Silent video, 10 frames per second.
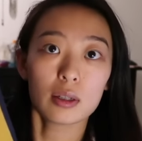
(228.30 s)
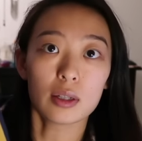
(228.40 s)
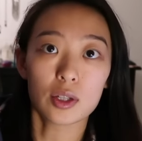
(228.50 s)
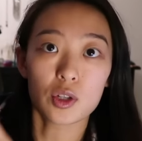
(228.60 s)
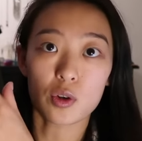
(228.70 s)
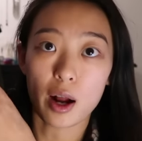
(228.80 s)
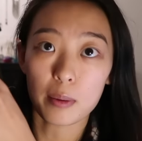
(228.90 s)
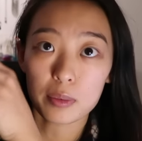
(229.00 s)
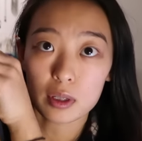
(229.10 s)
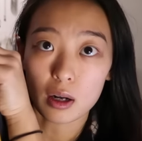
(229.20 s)
The
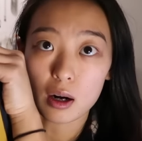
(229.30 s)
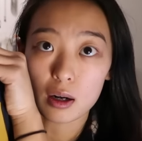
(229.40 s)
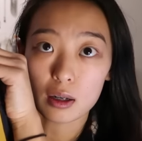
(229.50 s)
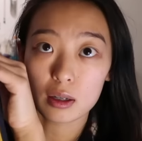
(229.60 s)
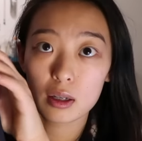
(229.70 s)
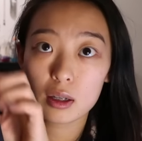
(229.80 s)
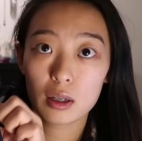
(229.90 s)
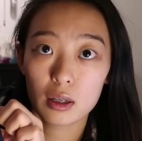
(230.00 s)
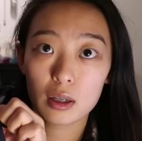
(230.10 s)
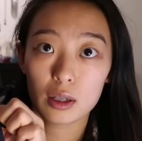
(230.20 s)
straps are
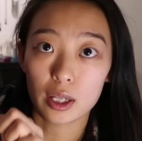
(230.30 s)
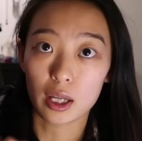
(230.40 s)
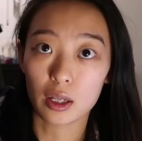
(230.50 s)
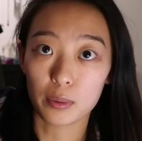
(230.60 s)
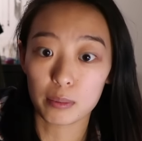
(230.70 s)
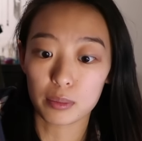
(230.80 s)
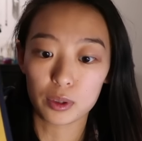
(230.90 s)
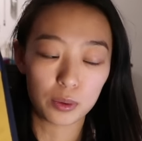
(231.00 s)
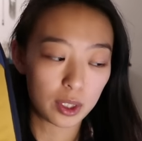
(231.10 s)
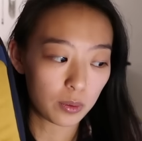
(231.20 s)
yellow and
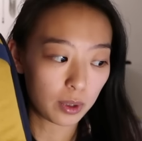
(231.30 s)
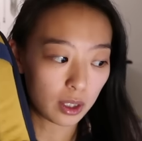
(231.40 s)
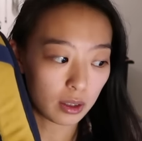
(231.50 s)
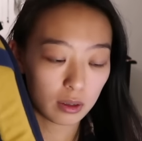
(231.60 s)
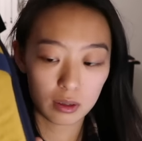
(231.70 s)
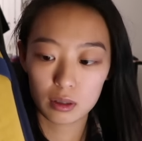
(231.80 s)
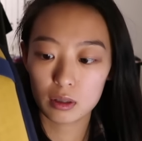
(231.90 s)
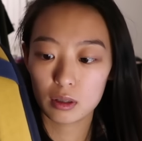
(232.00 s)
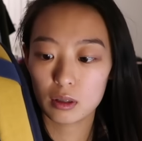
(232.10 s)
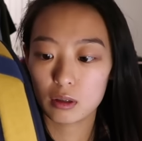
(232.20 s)
blue as well.
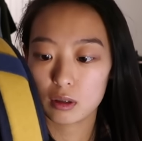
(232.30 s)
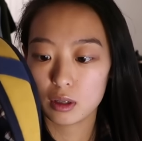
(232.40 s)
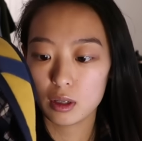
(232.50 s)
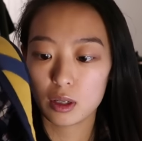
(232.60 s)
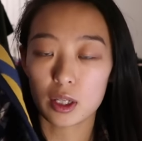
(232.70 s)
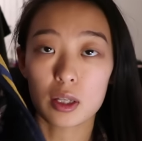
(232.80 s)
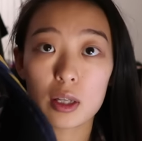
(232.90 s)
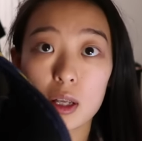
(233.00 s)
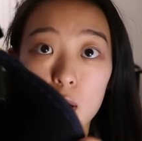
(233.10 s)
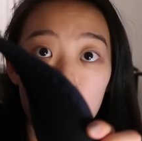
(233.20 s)
You can
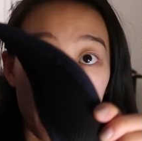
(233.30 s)
see they're